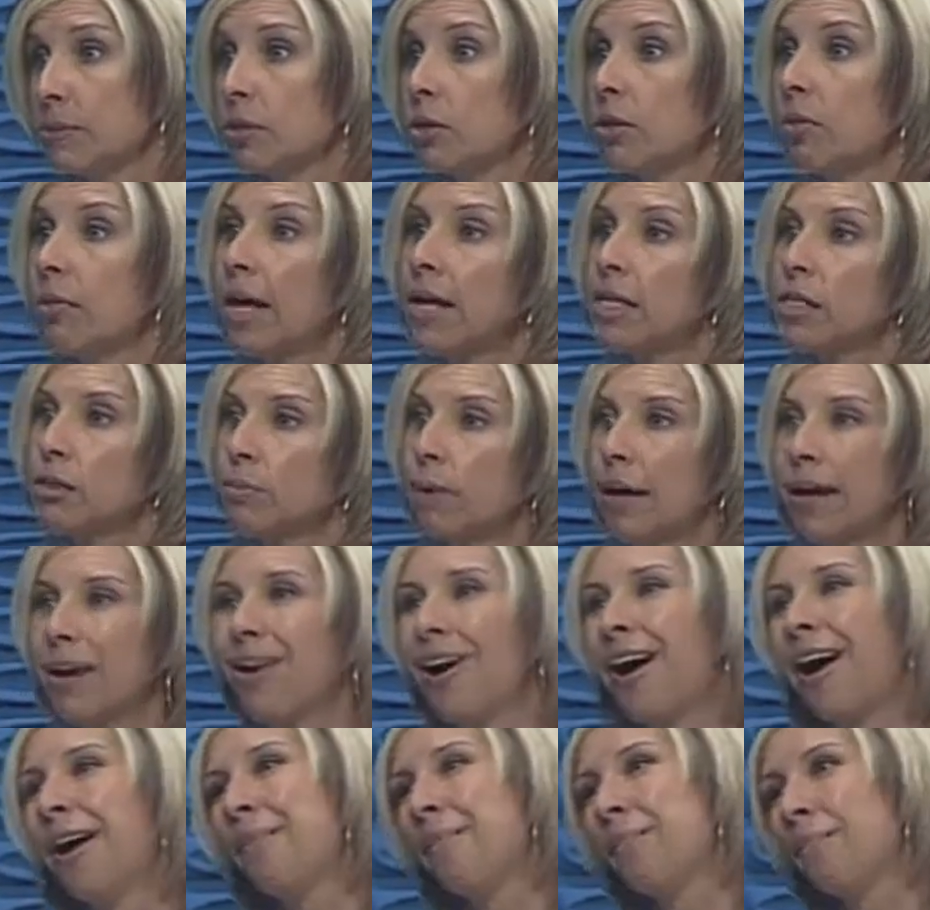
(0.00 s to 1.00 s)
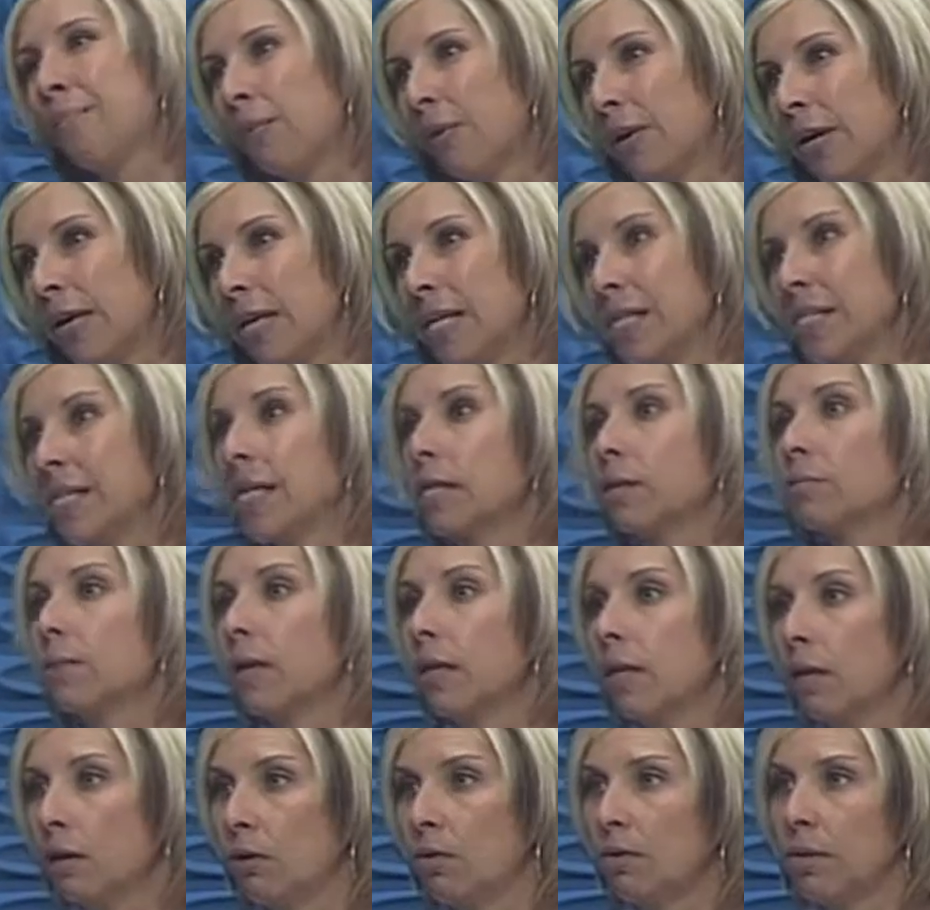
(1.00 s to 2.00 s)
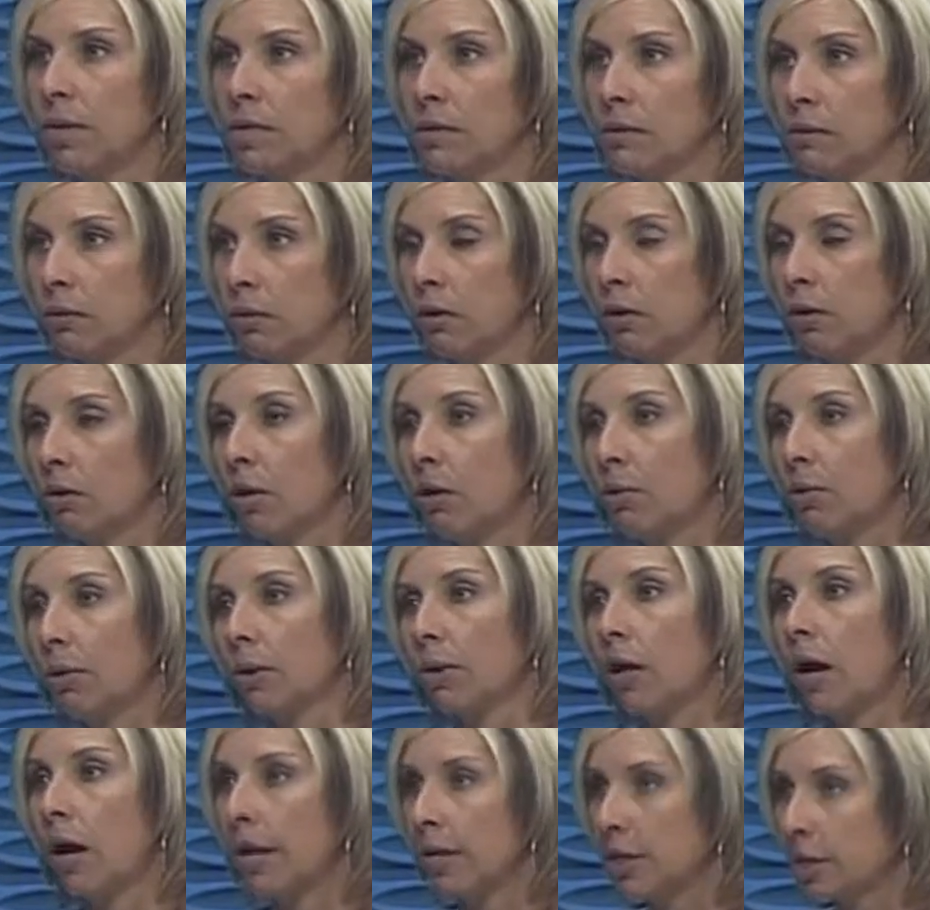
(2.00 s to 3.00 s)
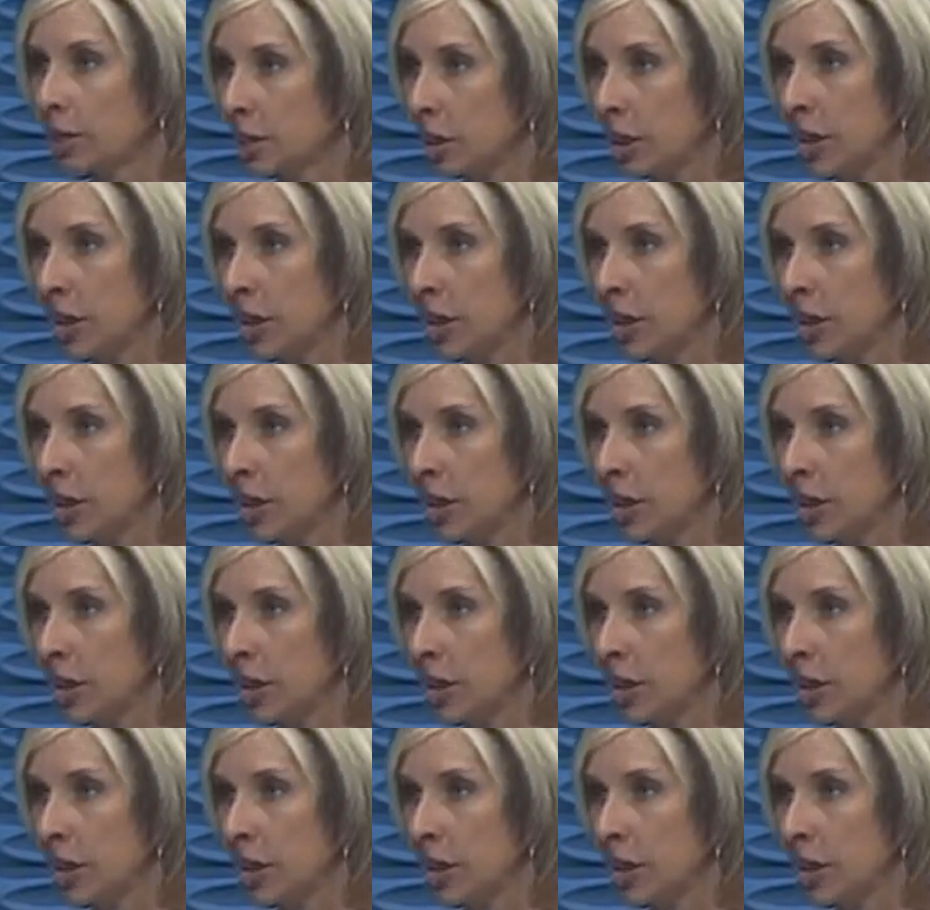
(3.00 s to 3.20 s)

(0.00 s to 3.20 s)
So that's why cotton breeze. That's why they always, you know, go with cotton